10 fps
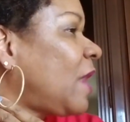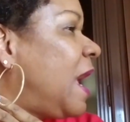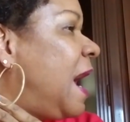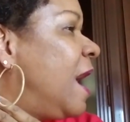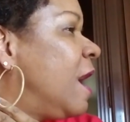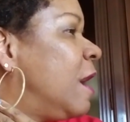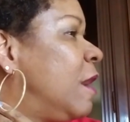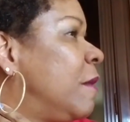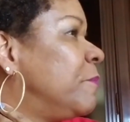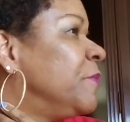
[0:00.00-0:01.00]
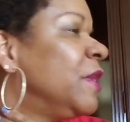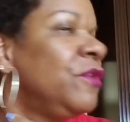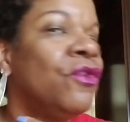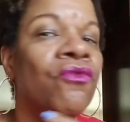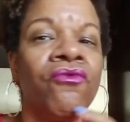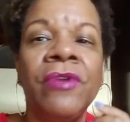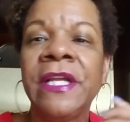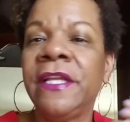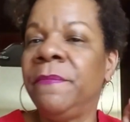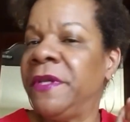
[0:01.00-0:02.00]
um, you'll
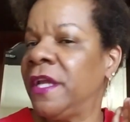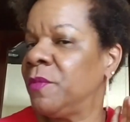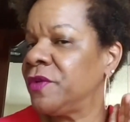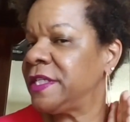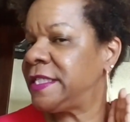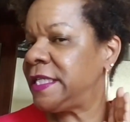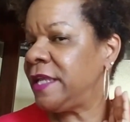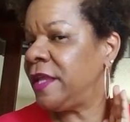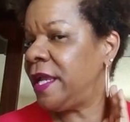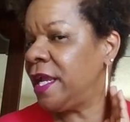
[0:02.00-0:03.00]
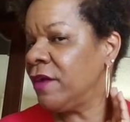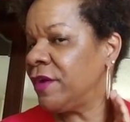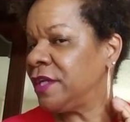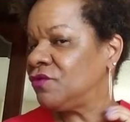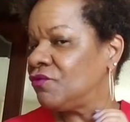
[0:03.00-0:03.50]
really be able to see the earrings